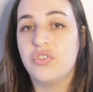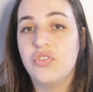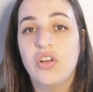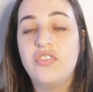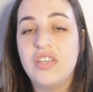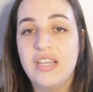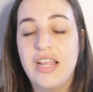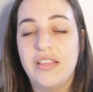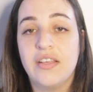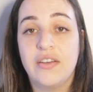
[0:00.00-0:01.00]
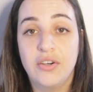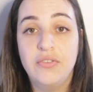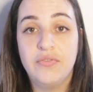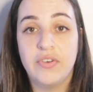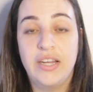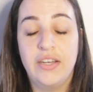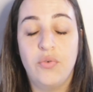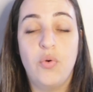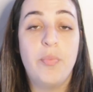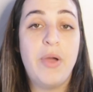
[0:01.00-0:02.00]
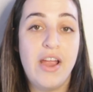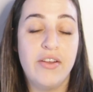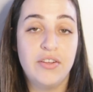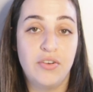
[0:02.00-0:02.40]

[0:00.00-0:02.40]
not to let the girlfriend or parent